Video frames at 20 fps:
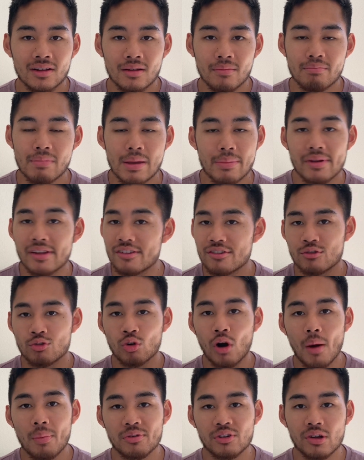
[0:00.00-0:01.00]
Maybe it's
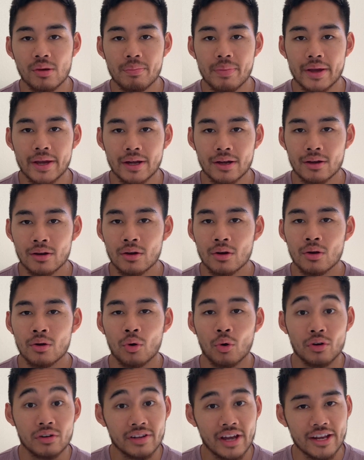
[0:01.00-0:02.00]
drop shipping
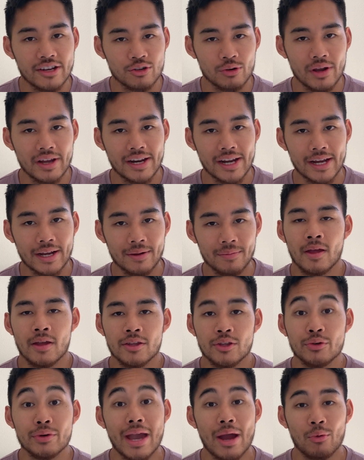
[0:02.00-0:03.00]
or day trading.
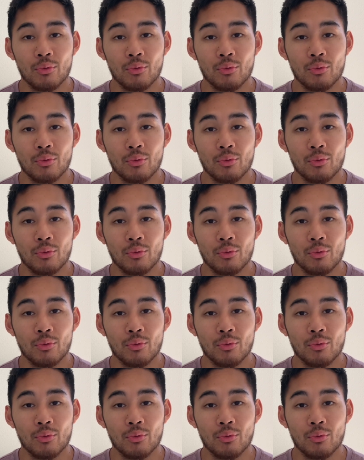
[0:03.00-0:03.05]
You get